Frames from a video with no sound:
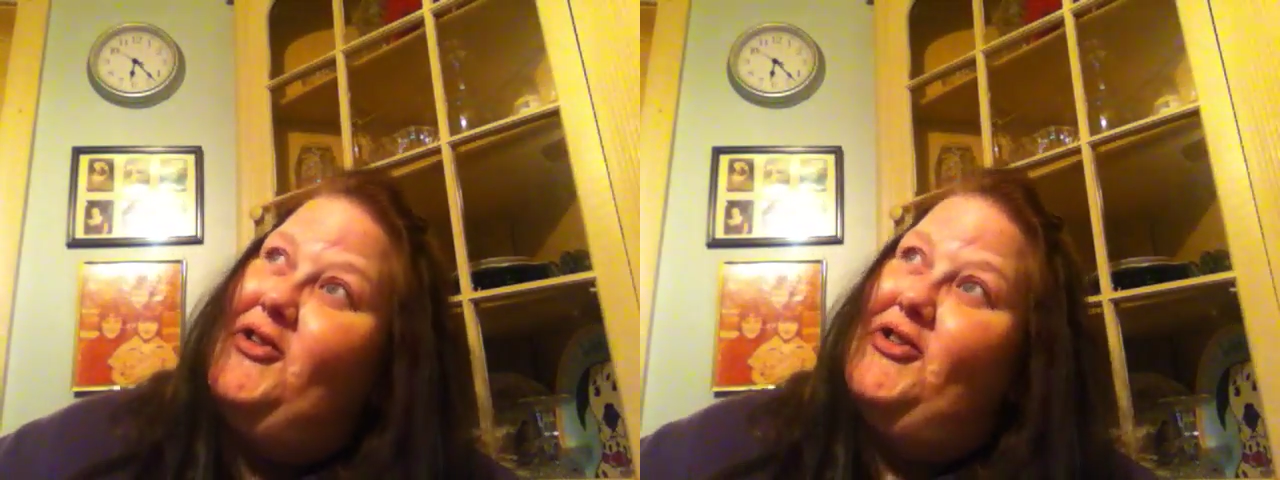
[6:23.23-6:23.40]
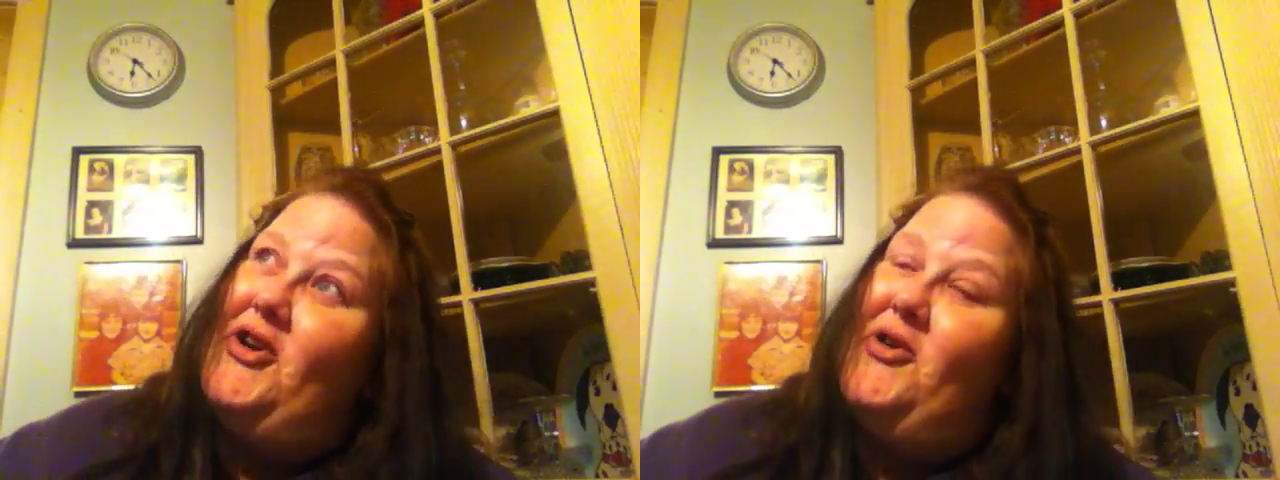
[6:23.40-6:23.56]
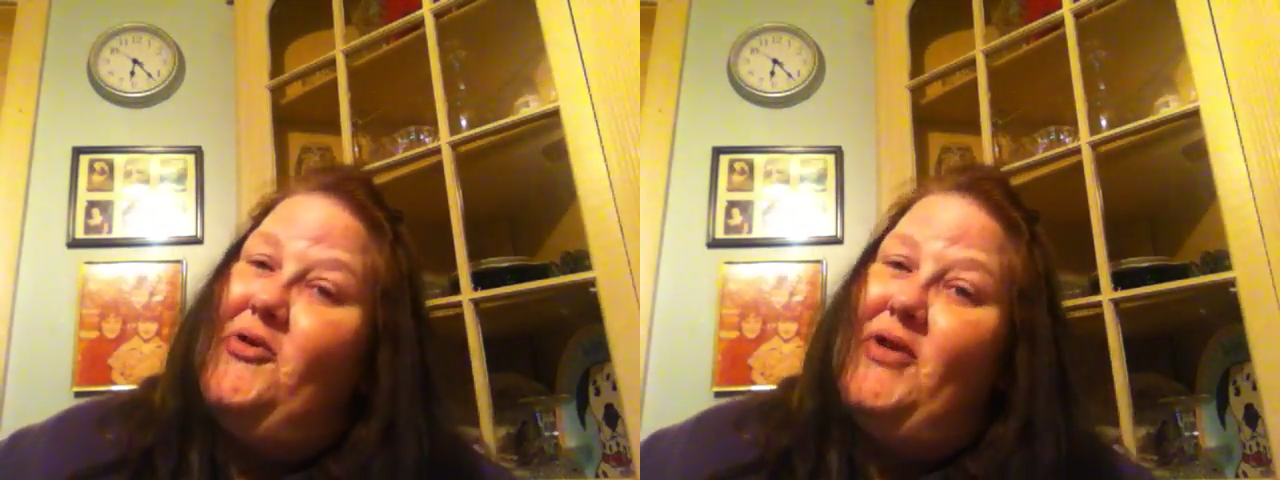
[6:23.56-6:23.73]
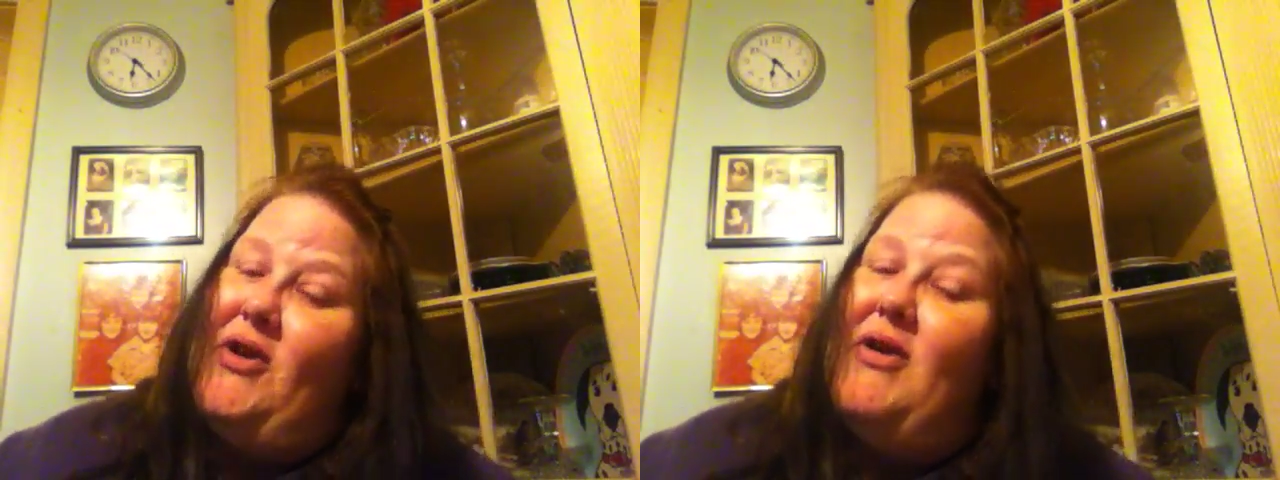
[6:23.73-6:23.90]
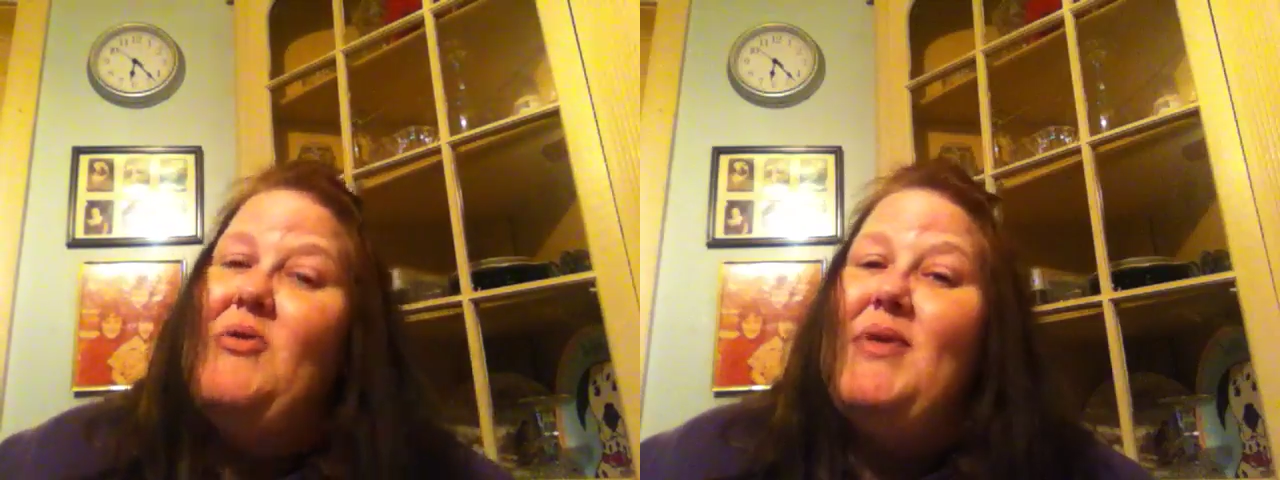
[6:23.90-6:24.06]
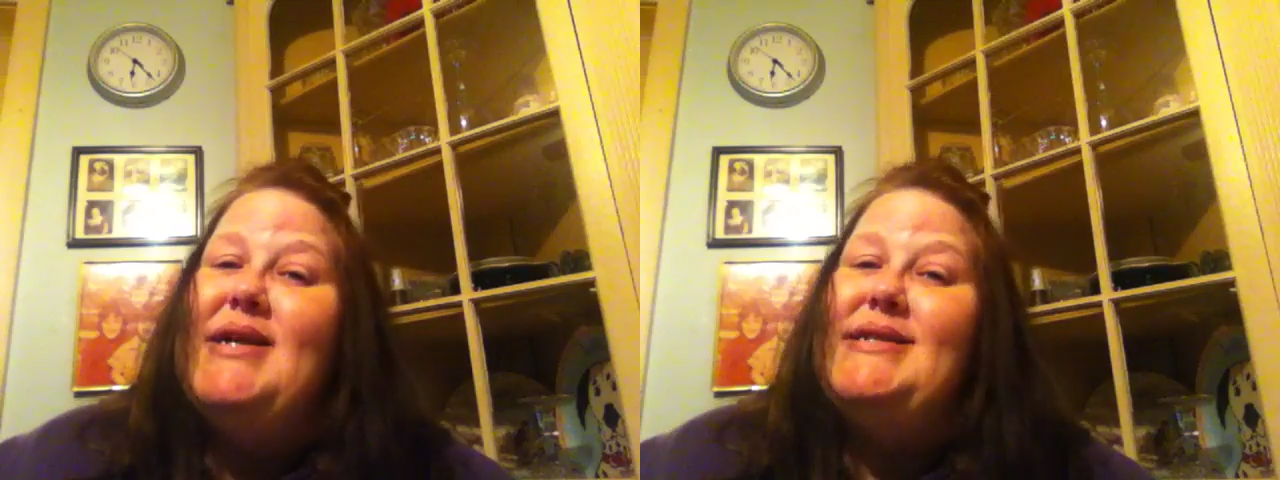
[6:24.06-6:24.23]
So the
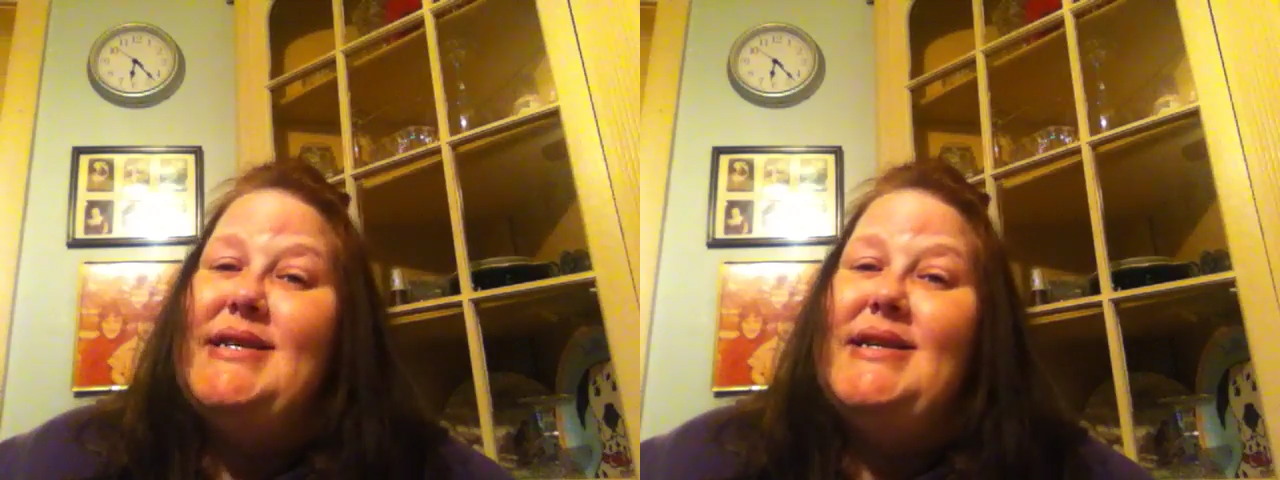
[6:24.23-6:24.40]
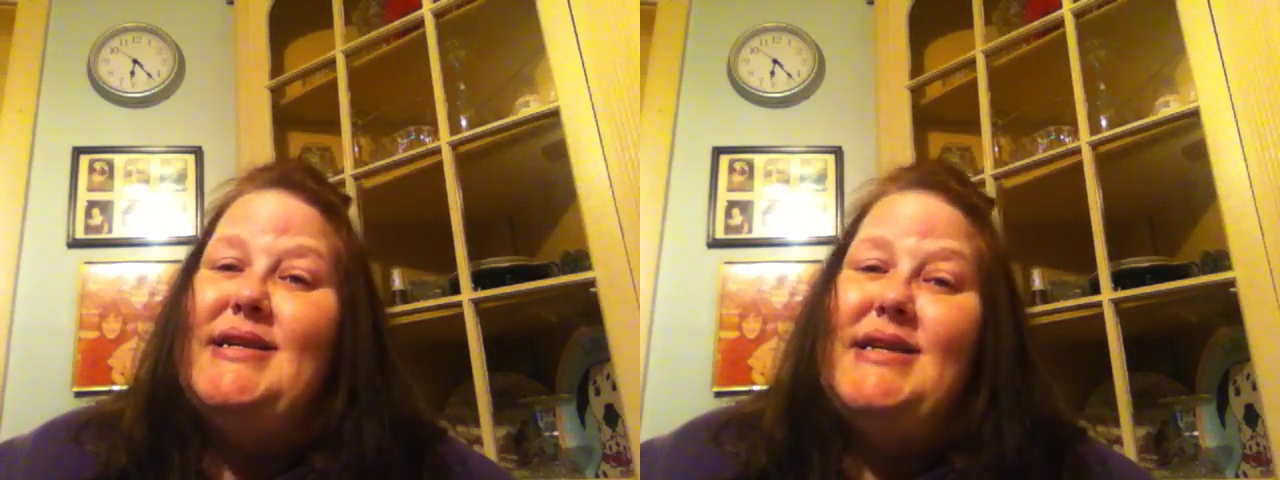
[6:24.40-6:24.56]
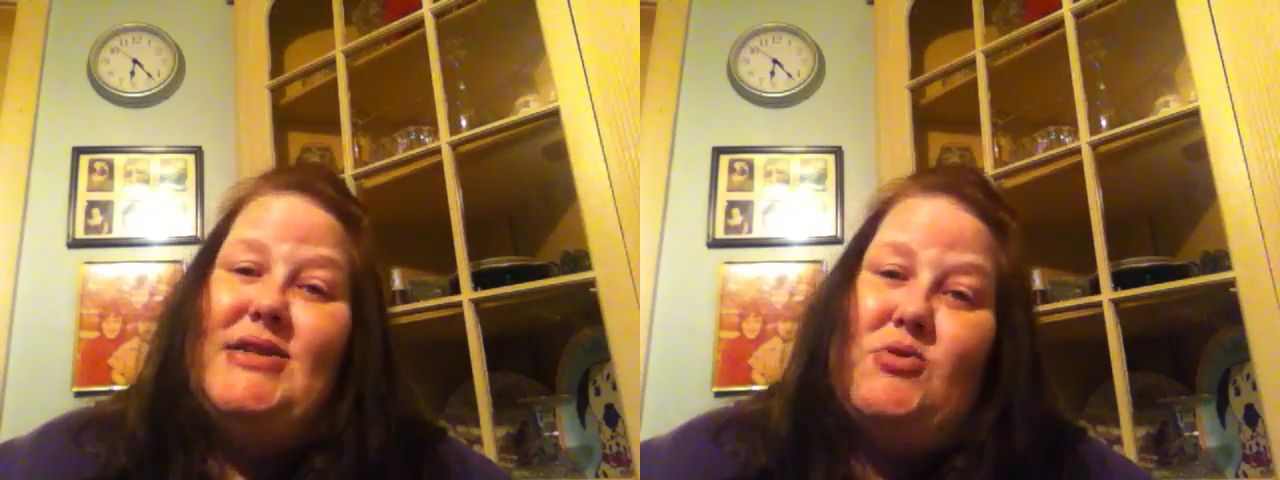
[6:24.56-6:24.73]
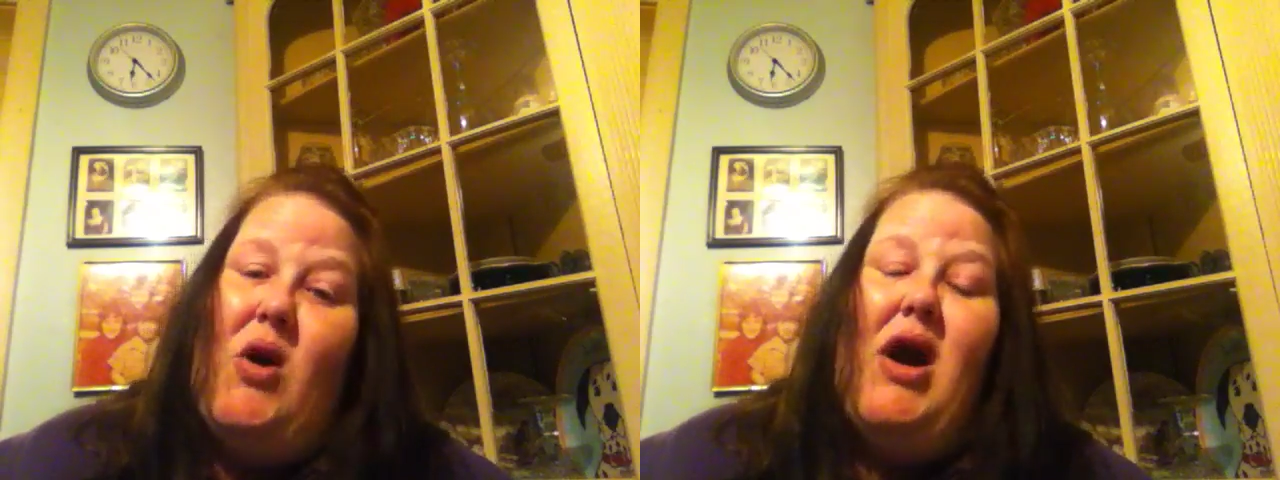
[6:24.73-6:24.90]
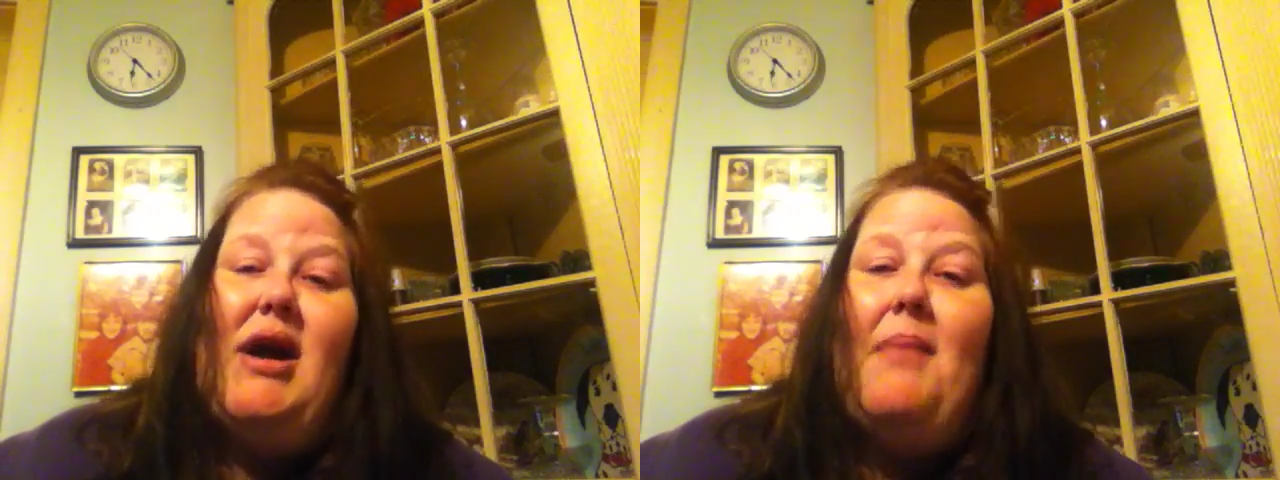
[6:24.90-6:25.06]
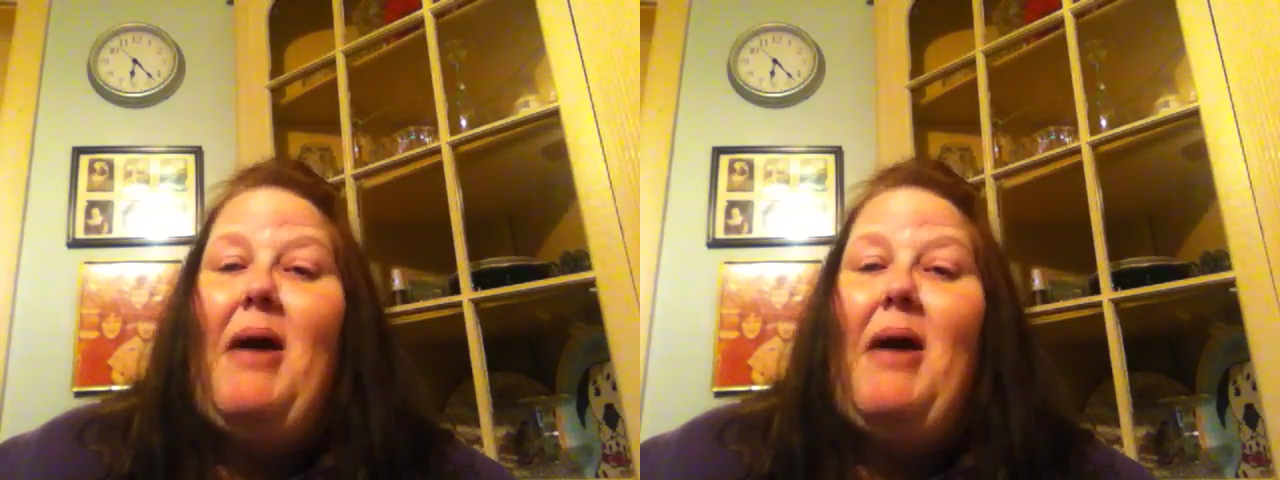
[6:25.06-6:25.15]
only ways in is walk